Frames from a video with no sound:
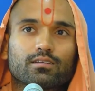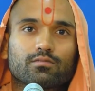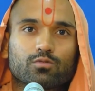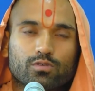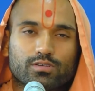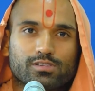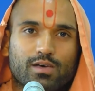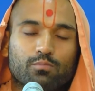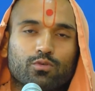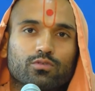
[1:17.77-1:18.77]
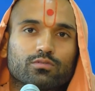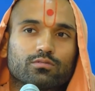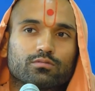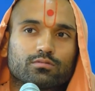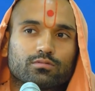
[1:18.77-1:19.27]
For example,
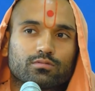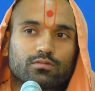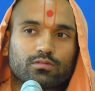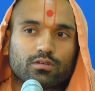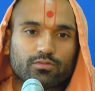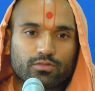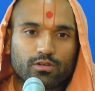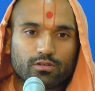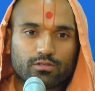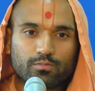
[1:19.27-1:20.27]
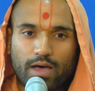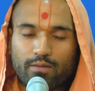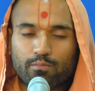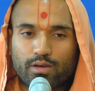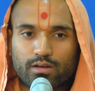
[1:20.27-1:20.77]
if there's
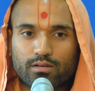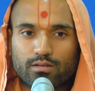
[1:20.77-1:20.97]
Batman,